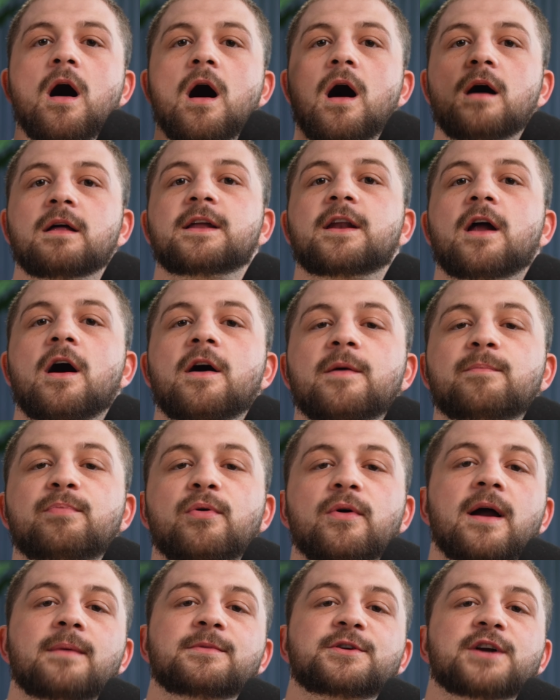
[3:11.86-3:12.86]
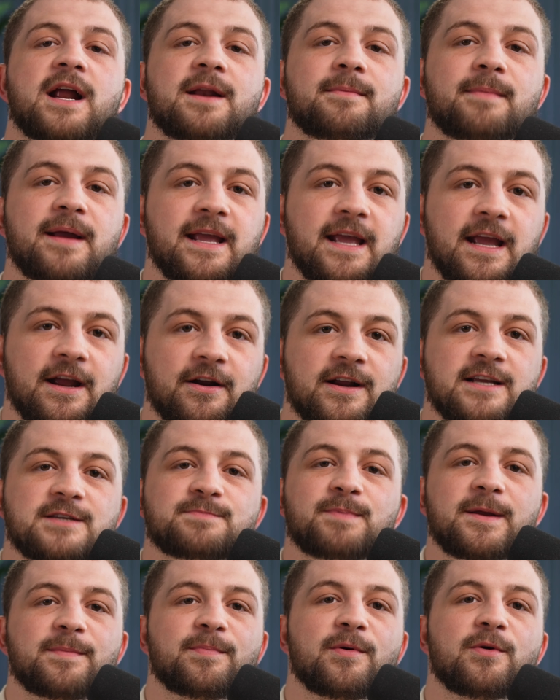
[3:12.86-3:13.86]
all in all, the point I'm trying to make here is
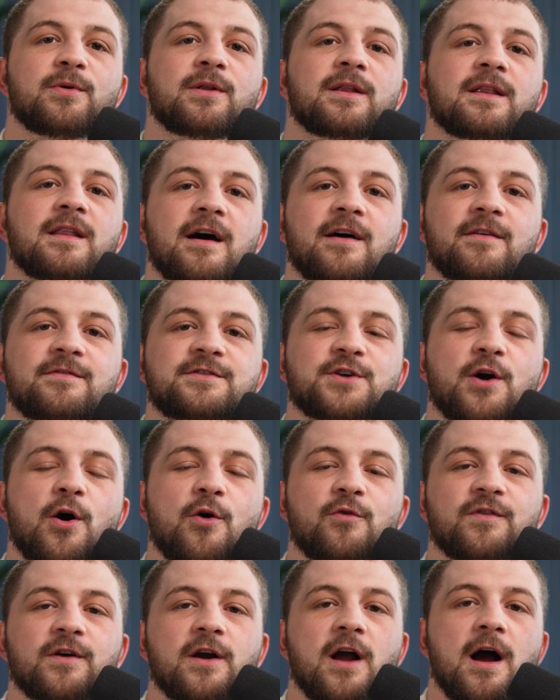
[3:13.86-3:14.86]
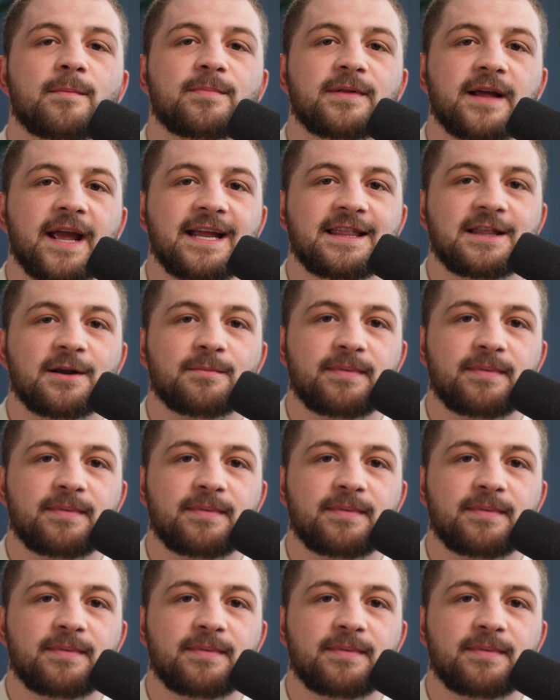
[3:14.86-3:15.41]
people love to overcomplicate their